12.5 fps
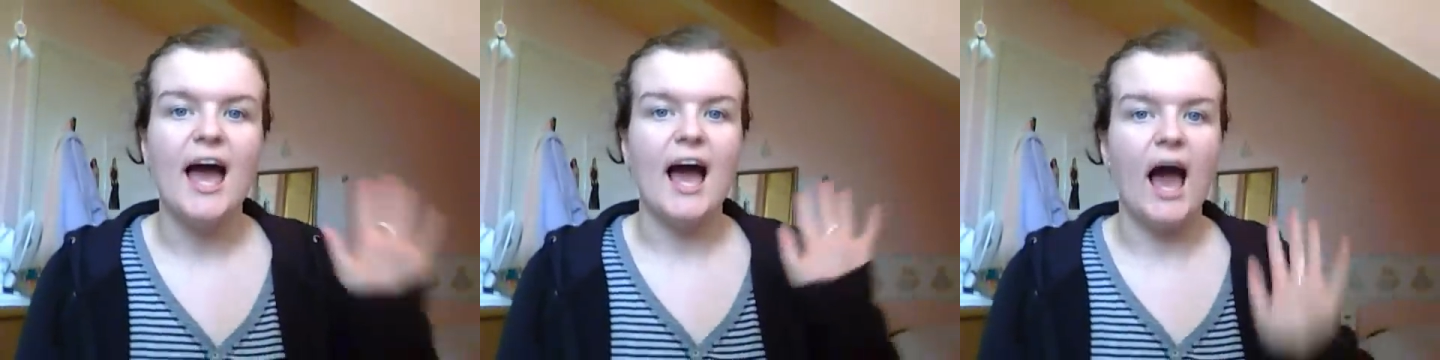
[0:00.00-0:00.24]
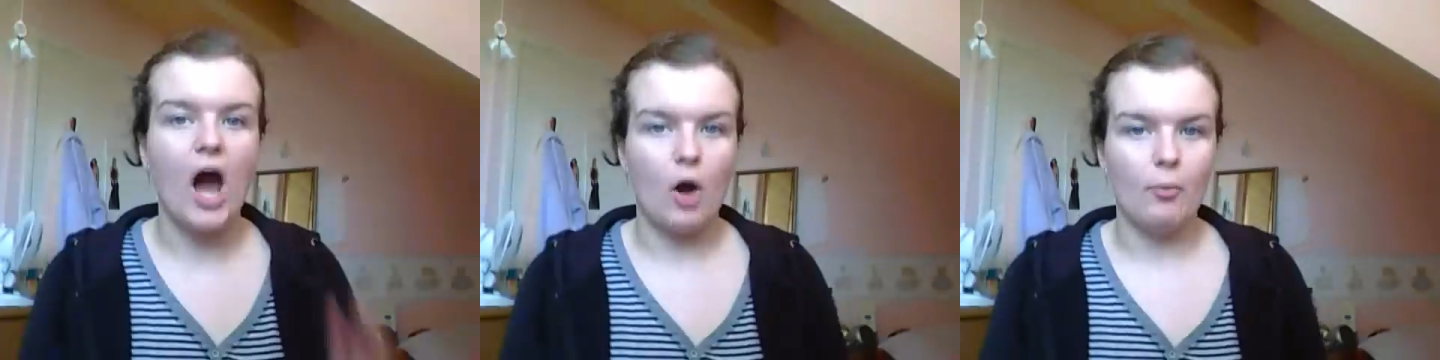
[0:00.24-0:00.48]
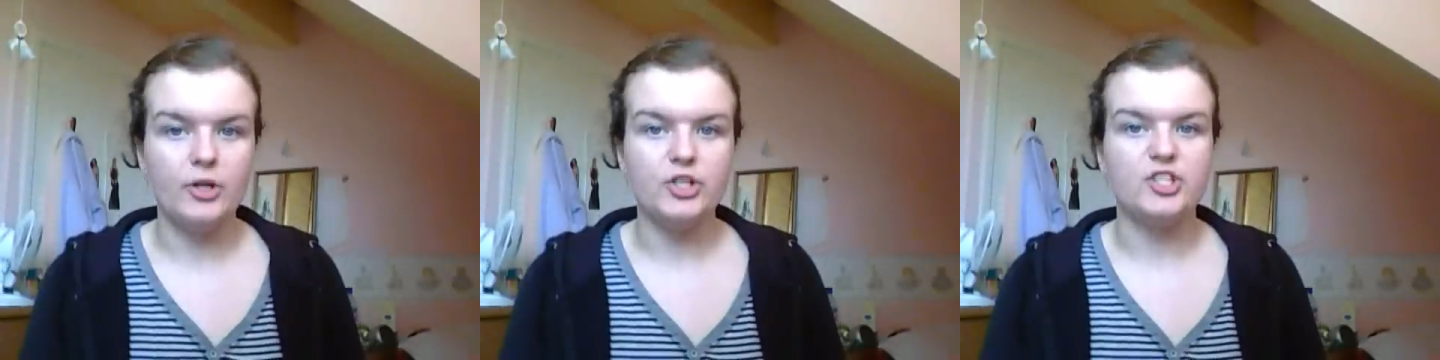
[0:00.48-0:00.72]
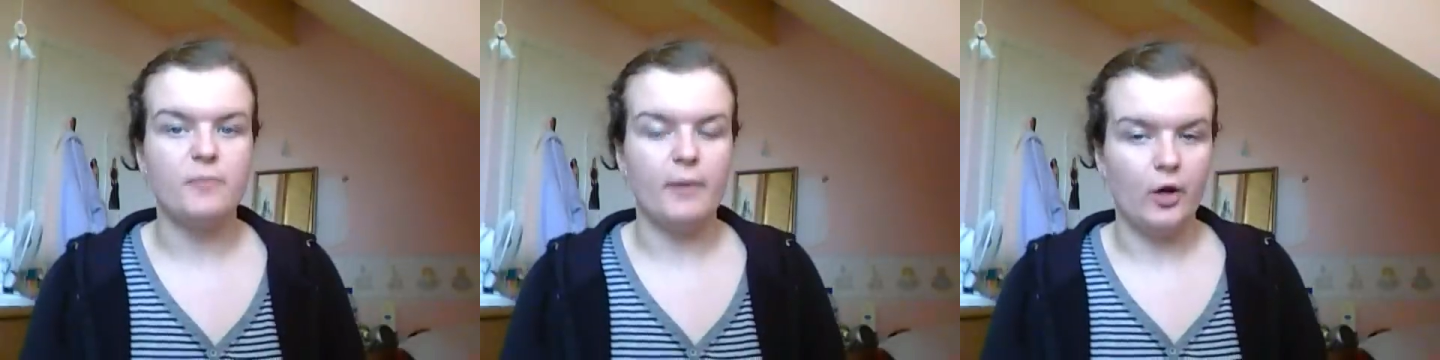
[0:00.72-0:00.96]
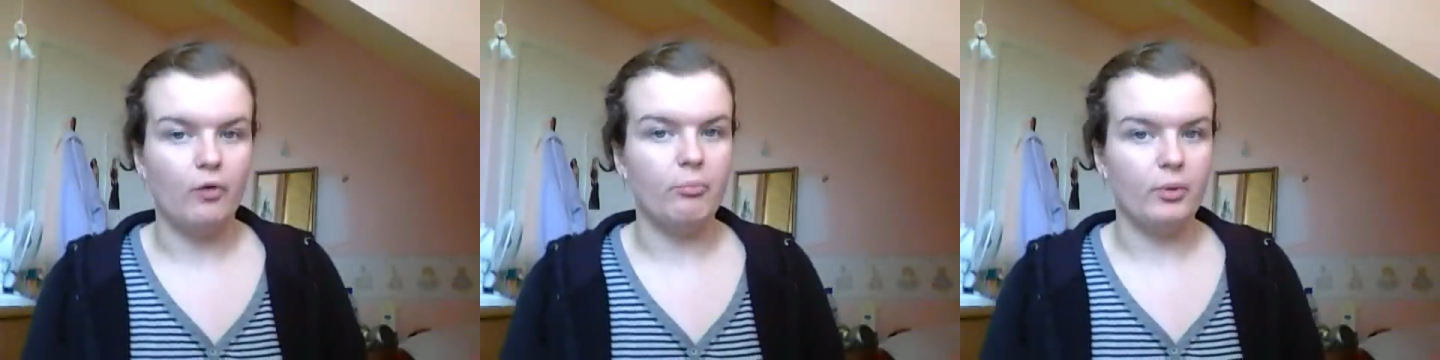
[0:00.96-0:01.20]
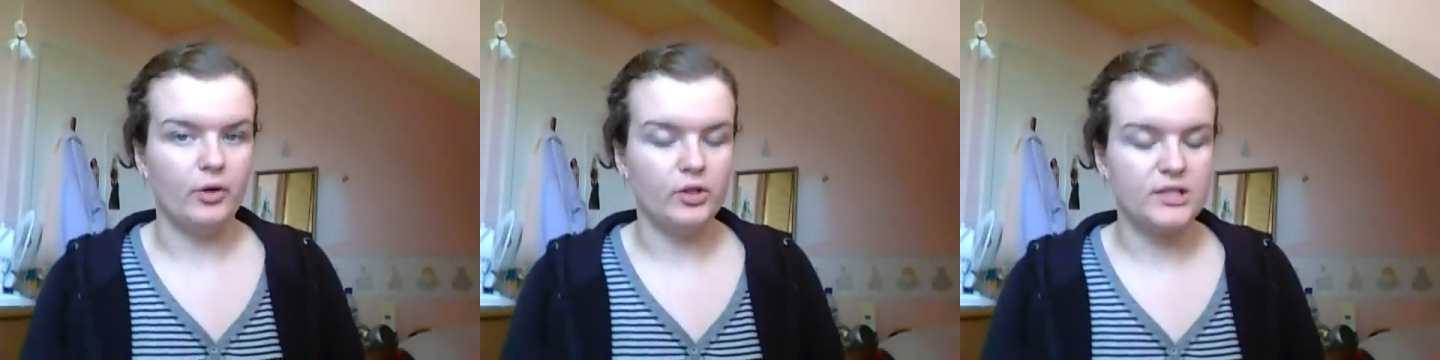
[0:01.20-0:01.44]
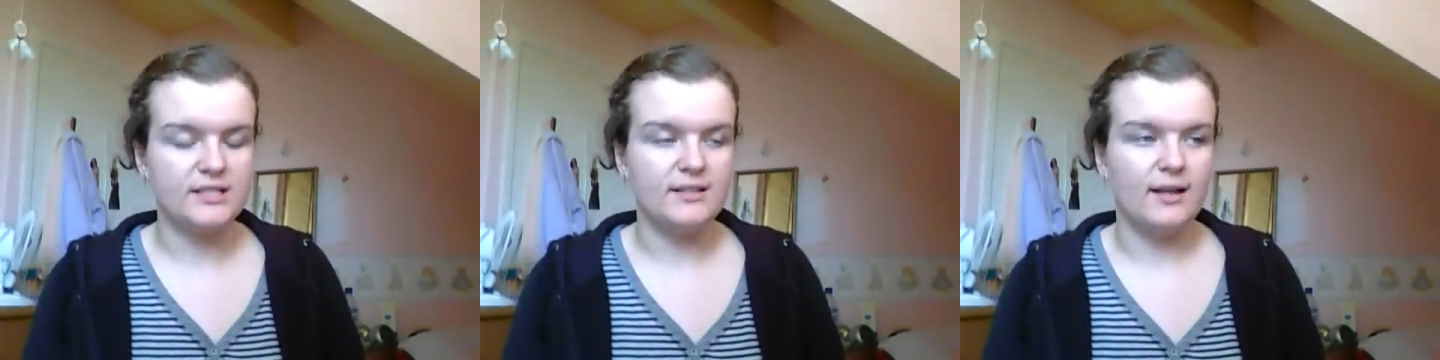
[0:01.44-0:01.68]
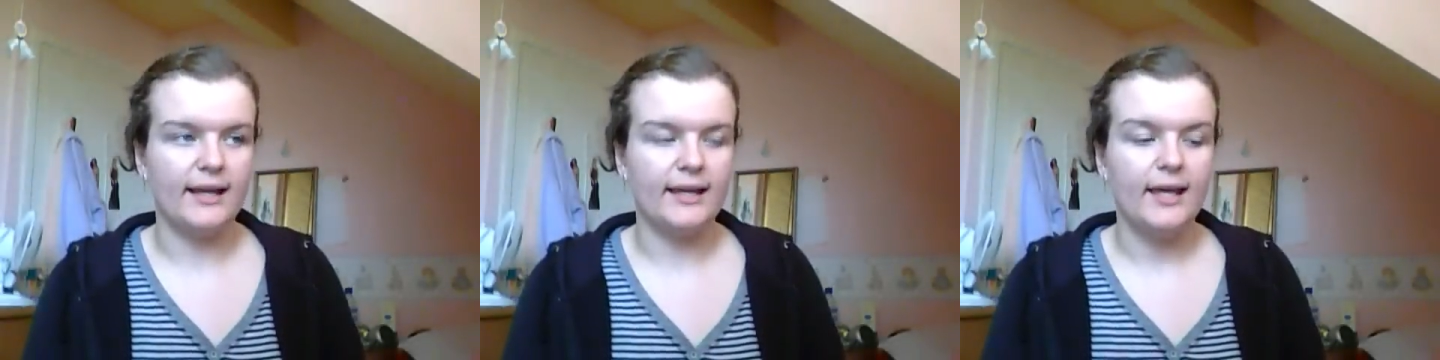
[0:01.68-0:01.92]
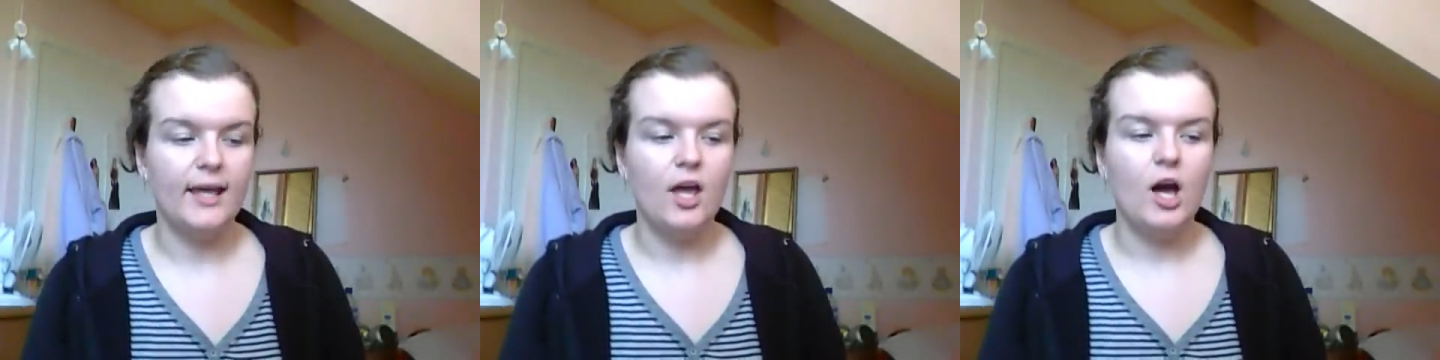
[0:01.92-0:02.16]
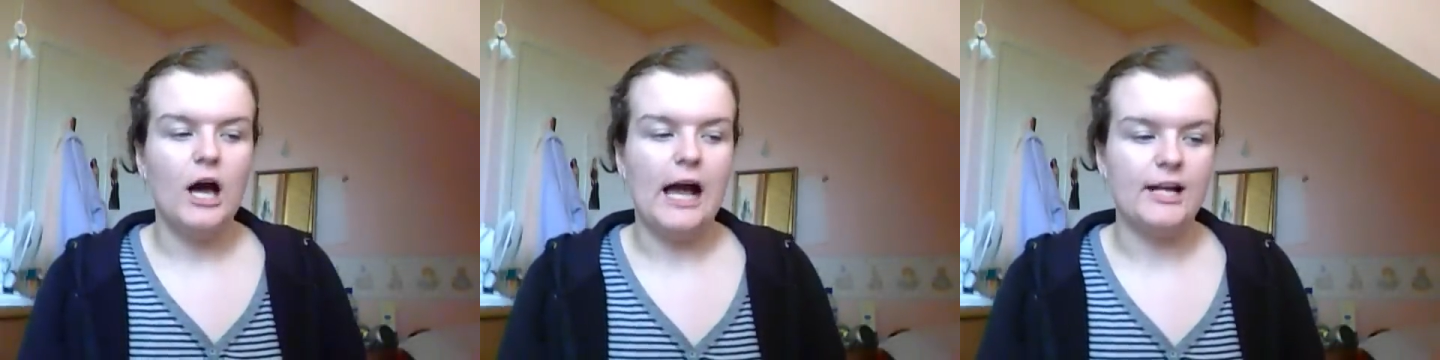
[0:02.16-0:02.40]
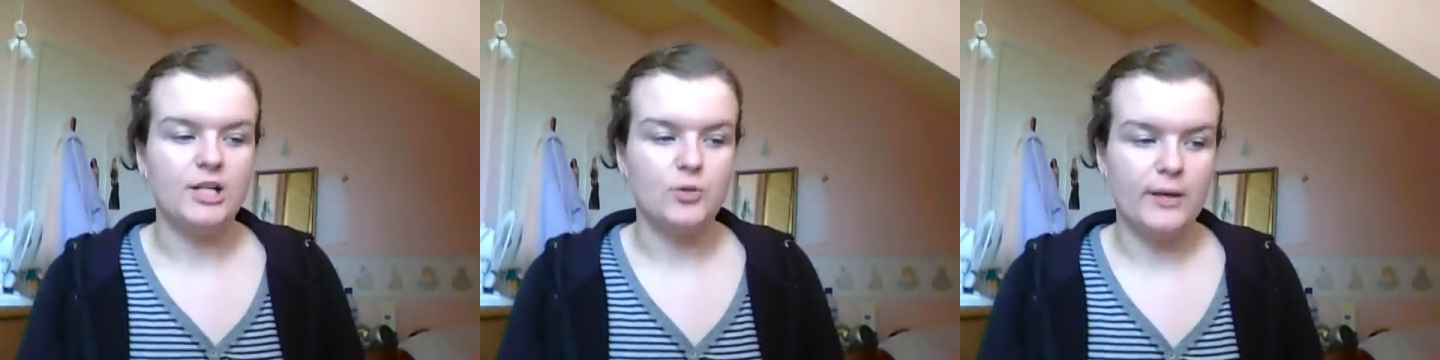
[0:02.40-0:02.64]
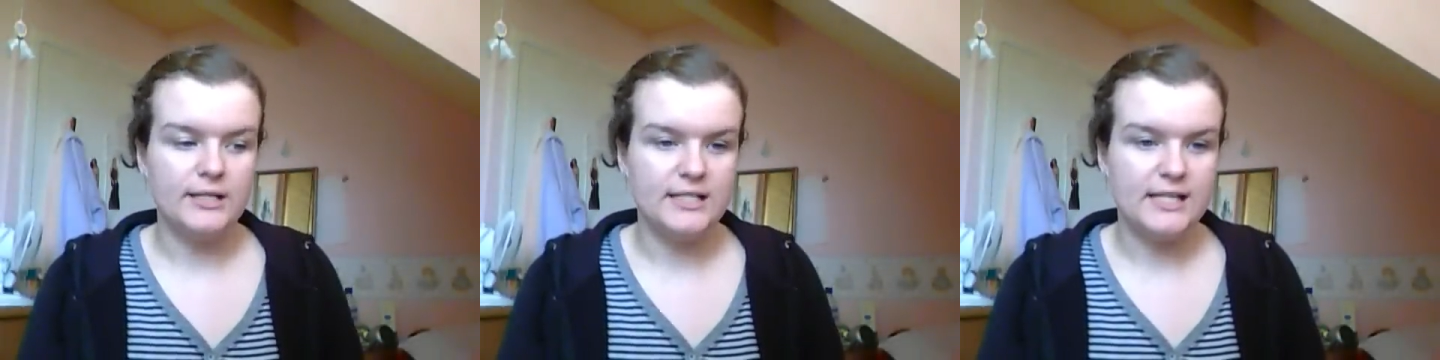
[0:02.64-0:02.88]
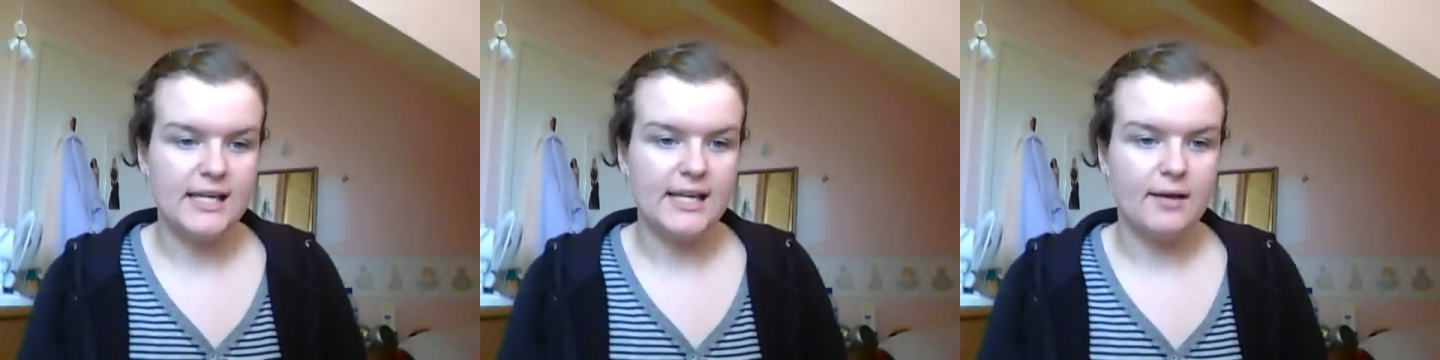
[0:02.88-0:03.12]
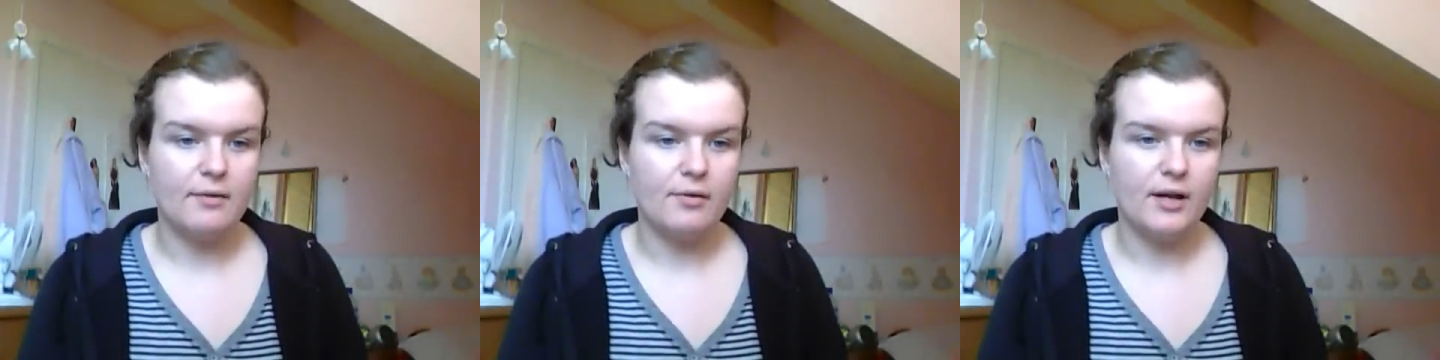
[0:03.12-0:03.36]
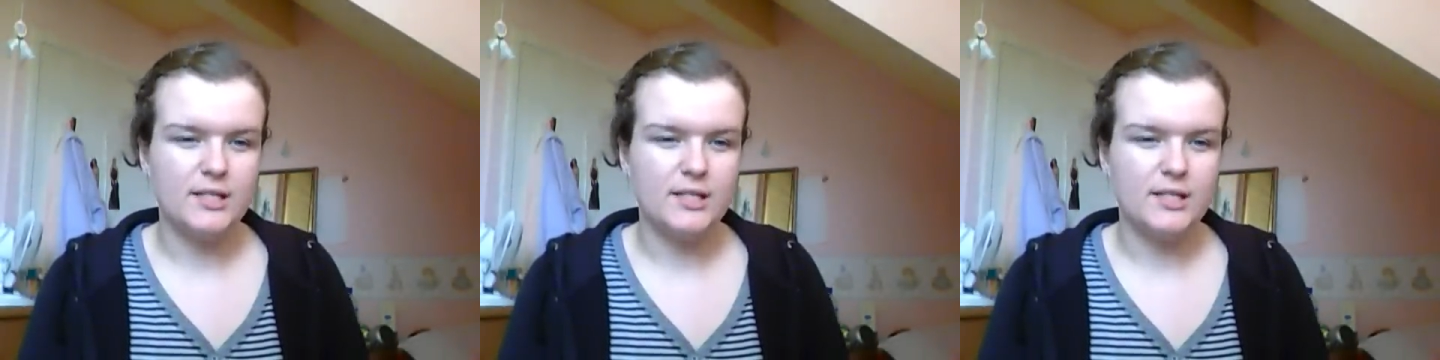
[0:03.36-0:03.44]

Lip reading: at how much I spent on books. Like, I had £20,